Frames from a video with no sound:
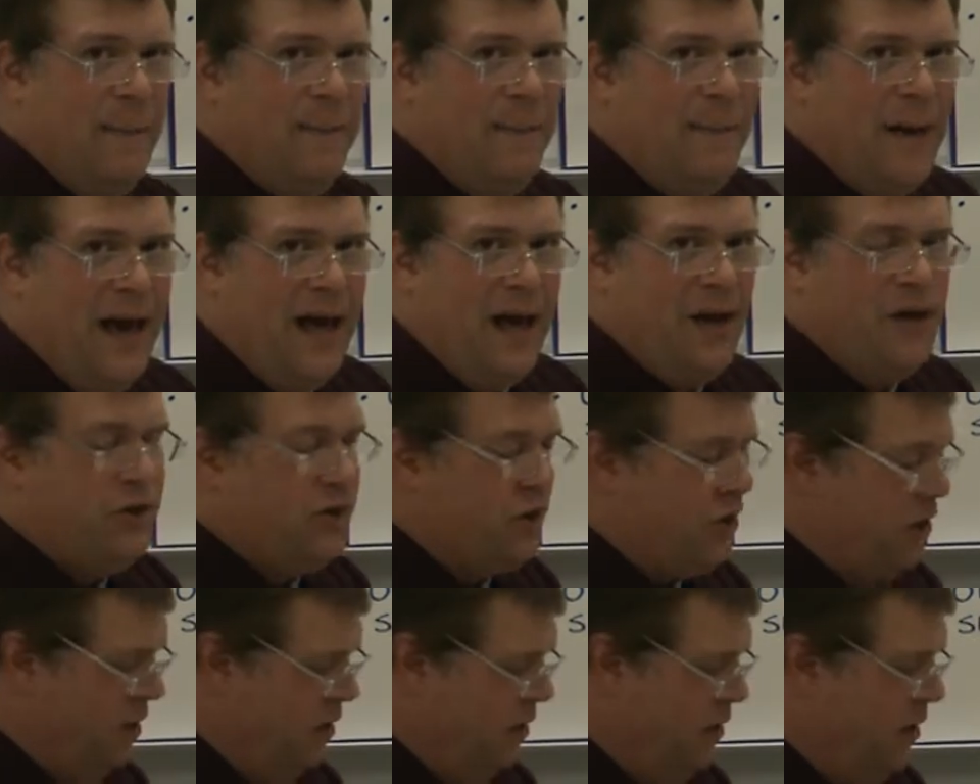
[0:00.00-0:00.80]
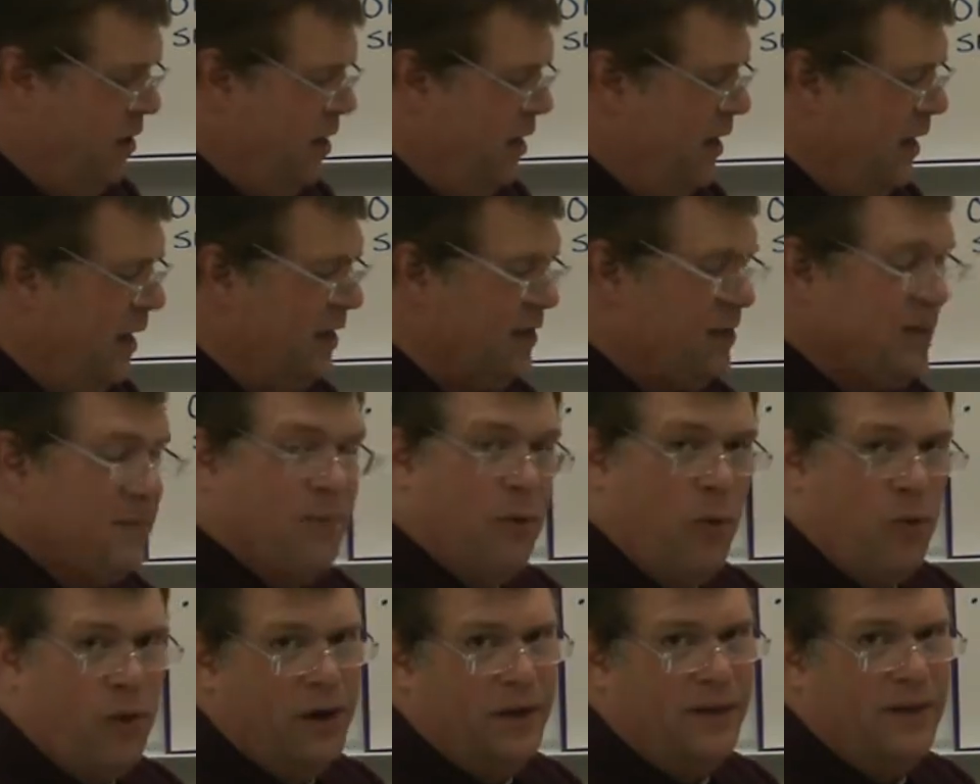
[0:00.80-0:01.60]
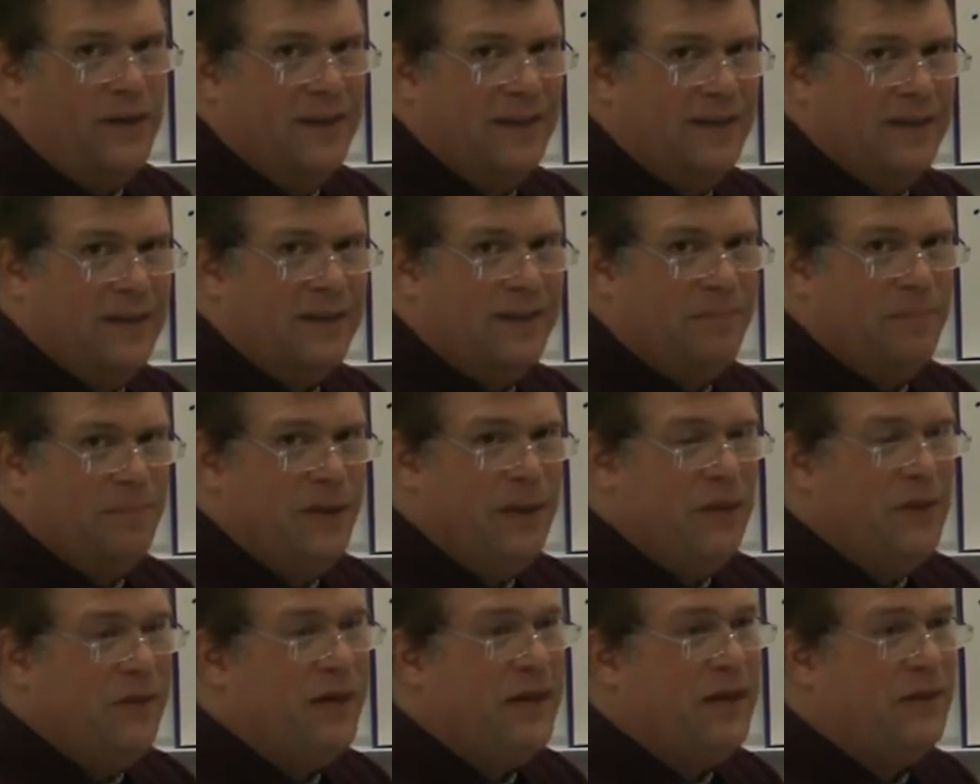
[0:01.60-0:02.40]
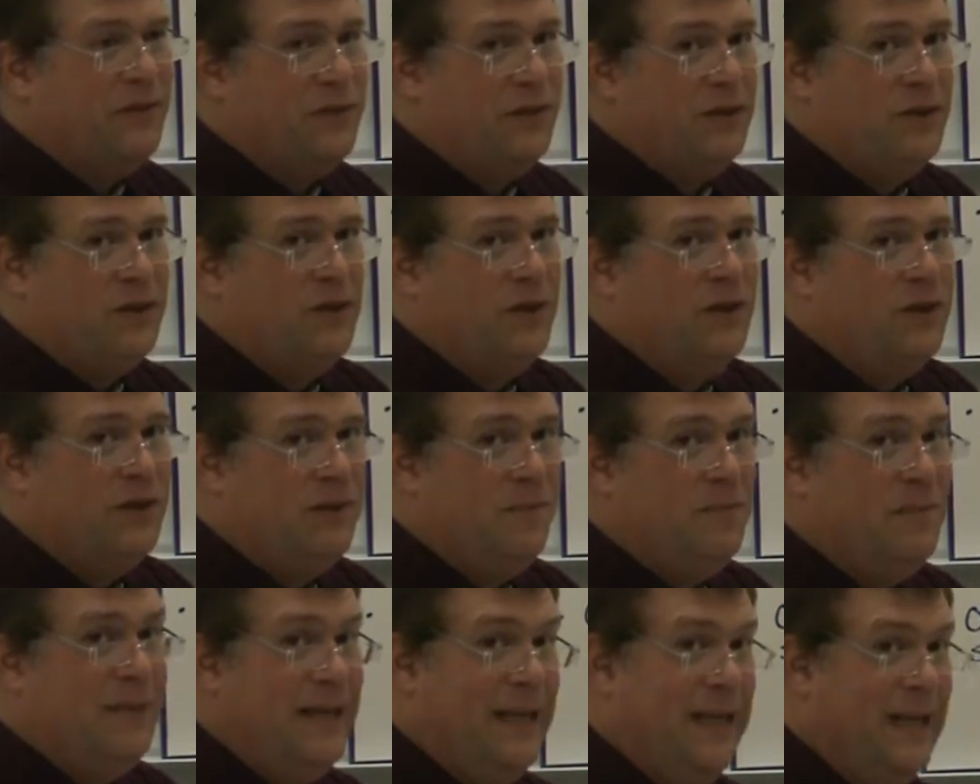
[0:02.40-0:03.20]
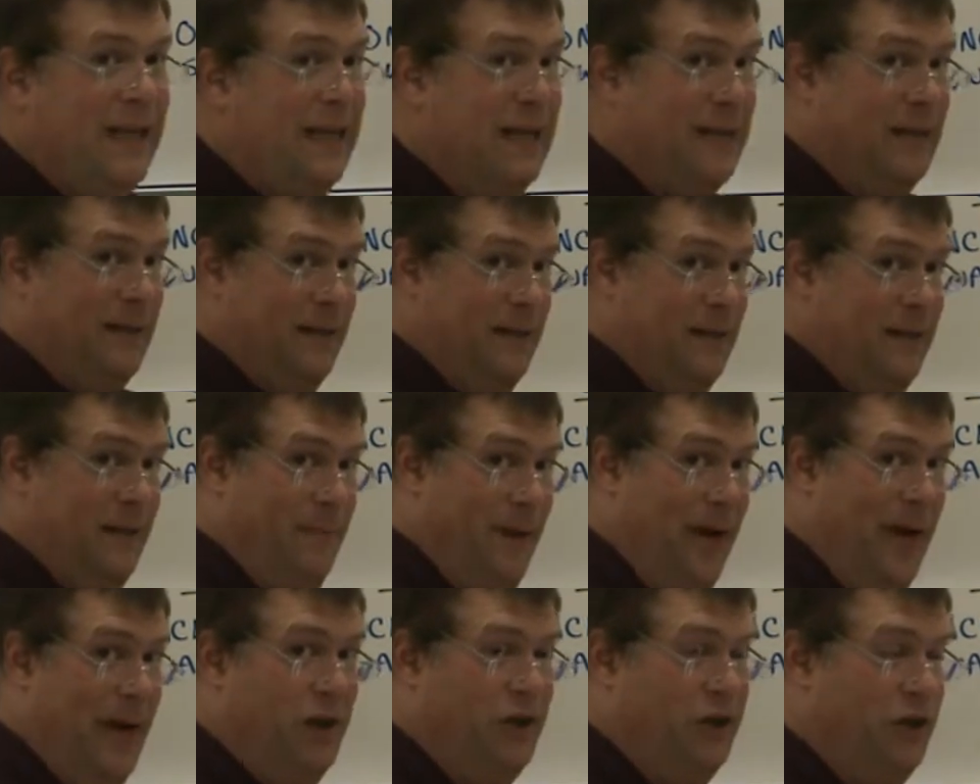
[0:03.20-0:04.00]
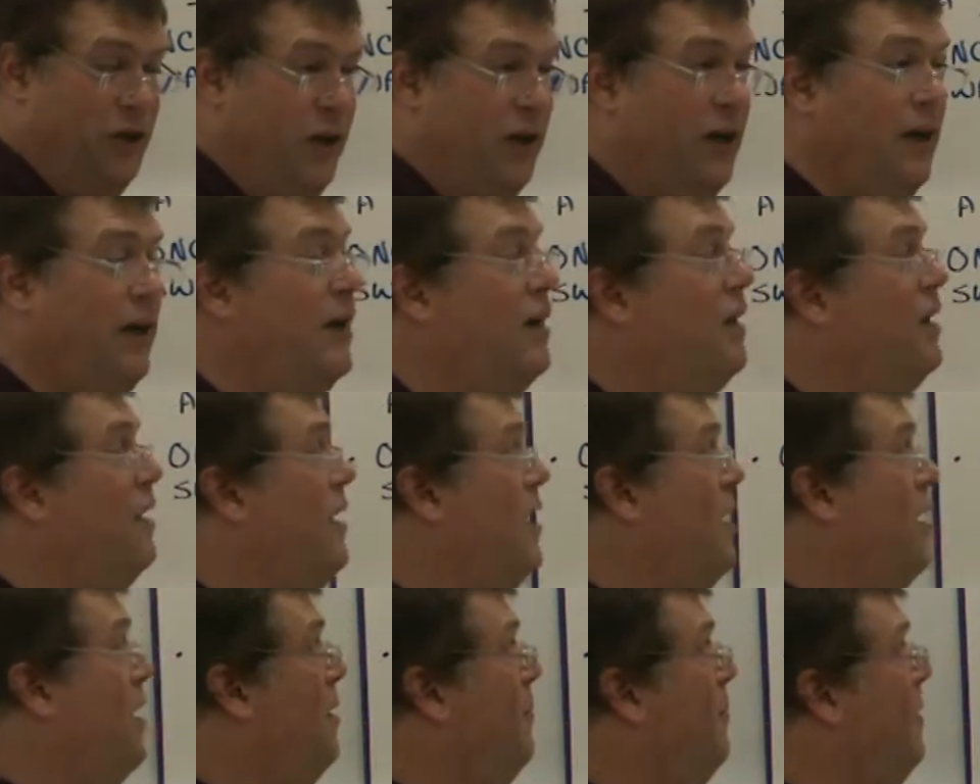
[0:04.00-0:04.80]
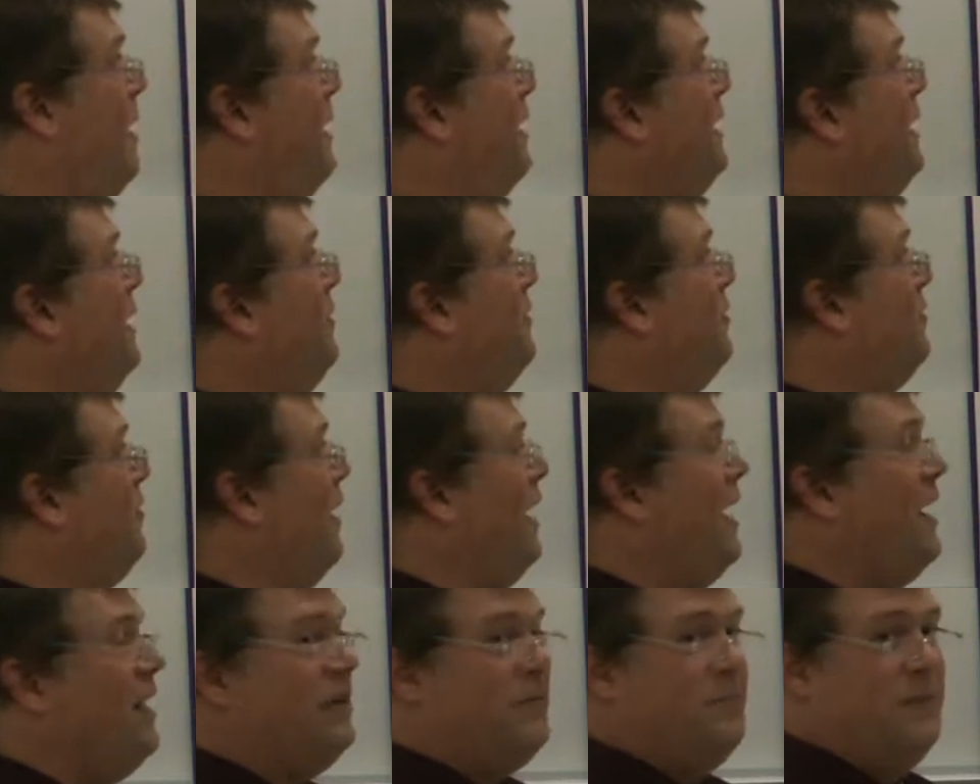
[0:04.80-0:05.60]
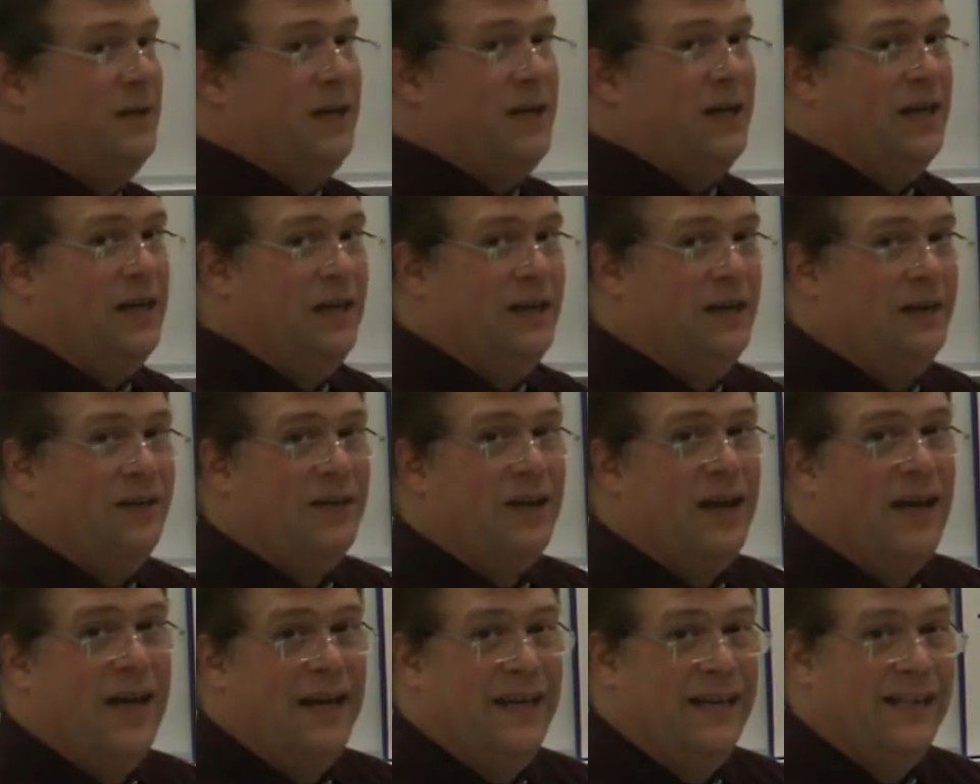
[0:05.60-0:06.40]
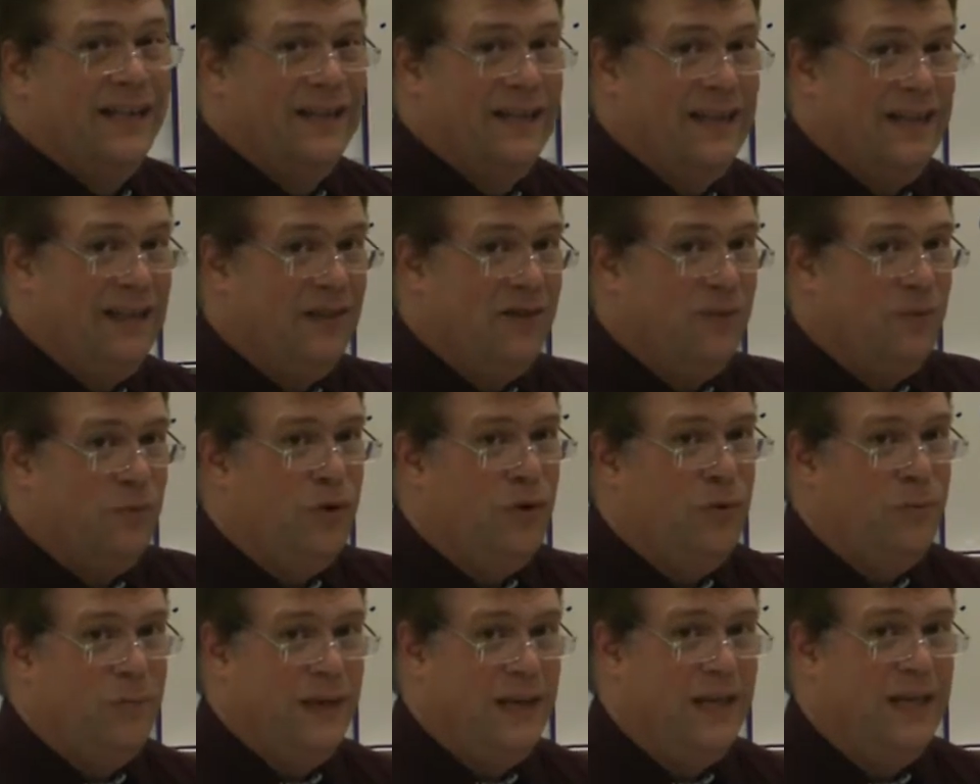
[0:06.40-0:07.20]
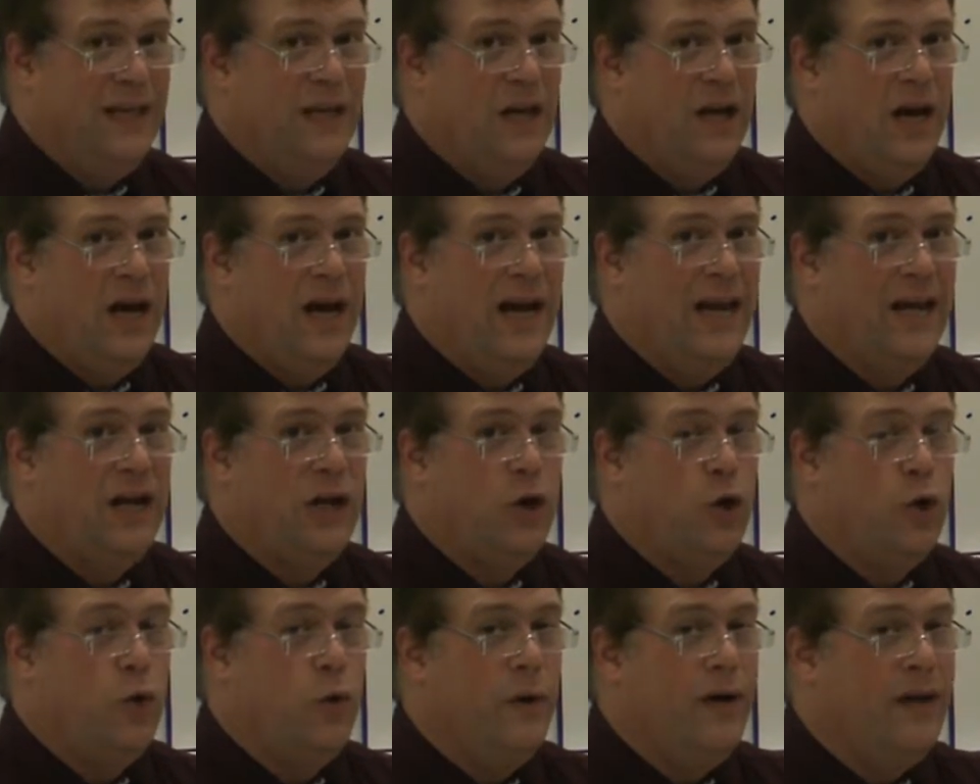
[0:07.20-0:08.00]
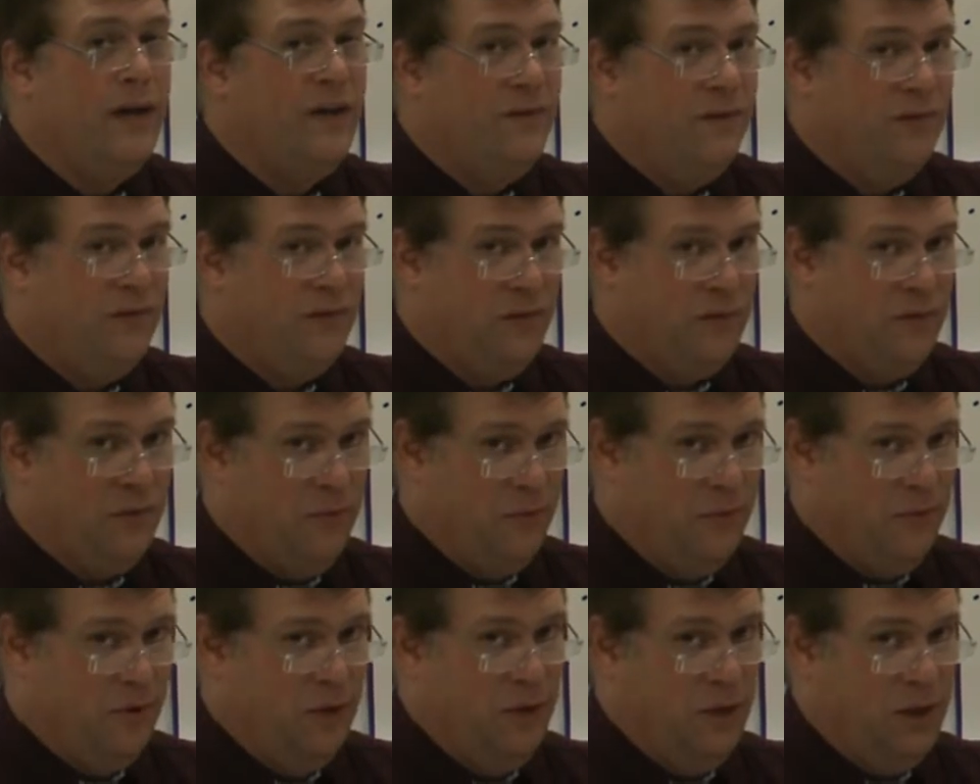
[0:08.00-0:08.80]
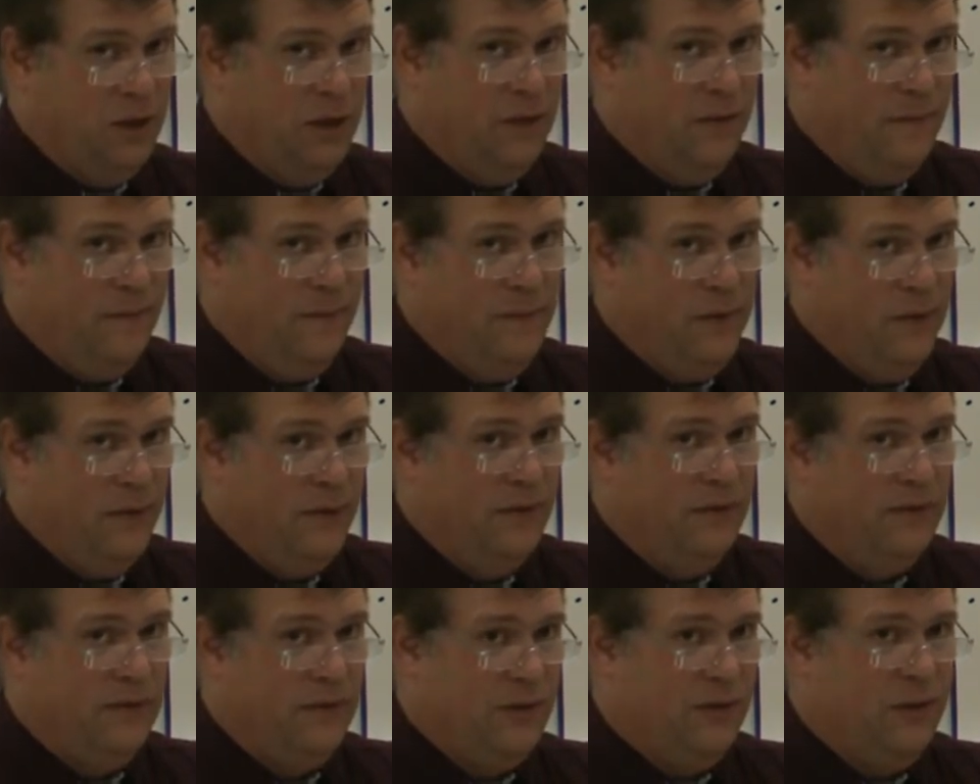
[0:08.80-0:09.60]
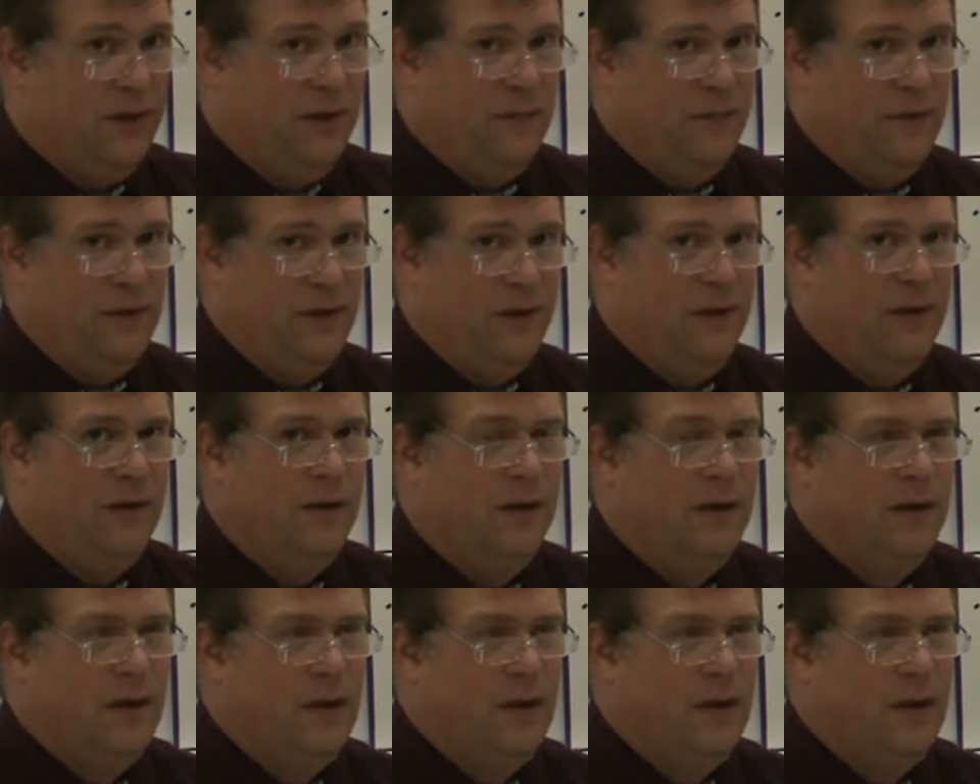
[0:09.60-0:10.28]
manager. It's important that this bill gets returned to me, the manager, by the end of class, because this will be a quiz score for the server.